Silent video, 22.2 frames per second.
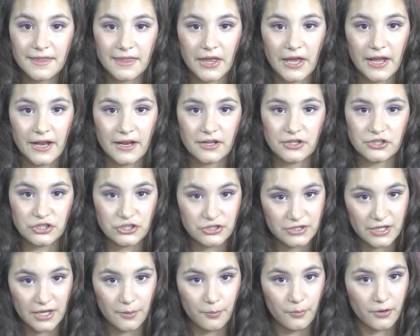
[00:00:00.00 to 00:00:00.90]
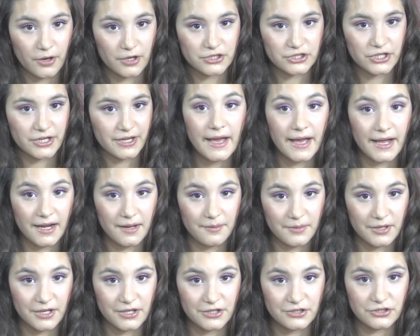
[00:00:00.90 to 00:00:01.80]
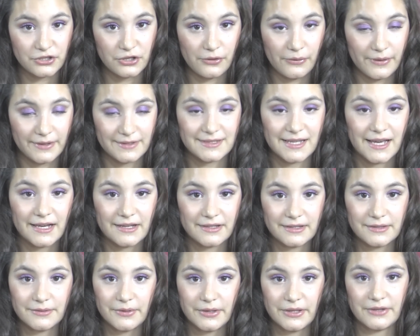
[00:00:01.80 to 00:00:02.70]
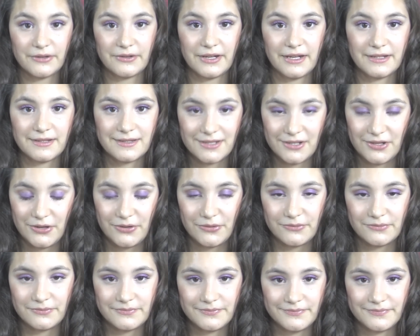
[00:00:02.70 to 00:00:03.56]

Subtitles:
then just keep watching and I'm going to show you exactly what you need to do.